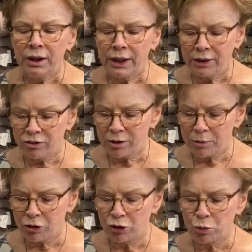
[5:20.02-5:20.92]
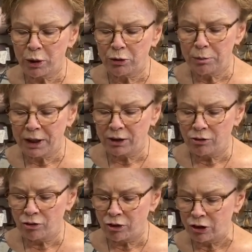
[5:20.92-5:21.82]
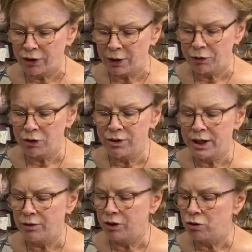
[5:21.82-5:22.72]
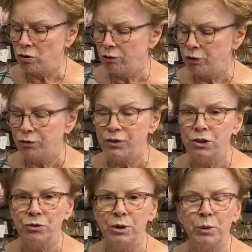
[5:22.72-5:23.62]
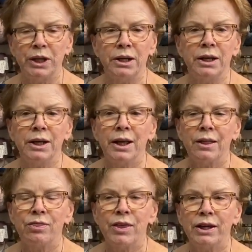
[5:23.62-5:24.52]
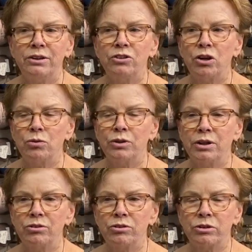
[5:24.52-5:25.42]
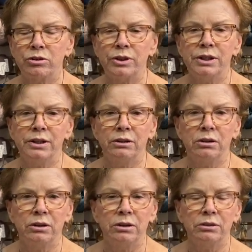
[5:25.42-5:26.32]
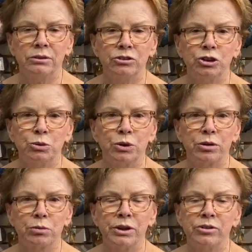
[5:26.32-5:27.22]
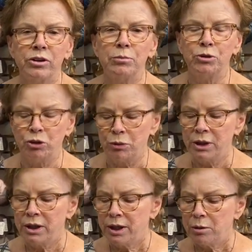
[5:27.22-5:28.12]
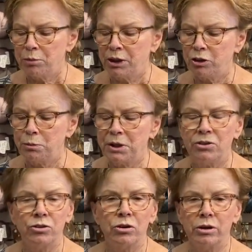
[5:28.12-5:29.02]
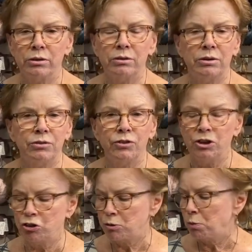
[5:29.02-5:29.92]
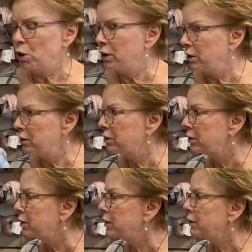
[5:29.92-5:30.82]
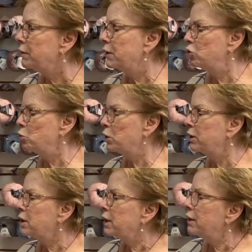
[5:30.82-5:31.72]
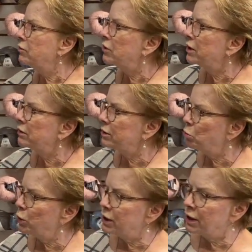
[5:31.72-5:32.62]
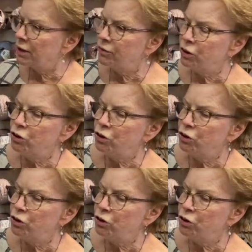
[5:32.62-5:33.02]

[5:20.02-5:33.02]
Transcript: in some of the sweater patterns that are out there now that call for fingering weight, they don't necessarily knit on a 2 or 3. Some do, but it depends on the finished product that you want. Incidentally, we have a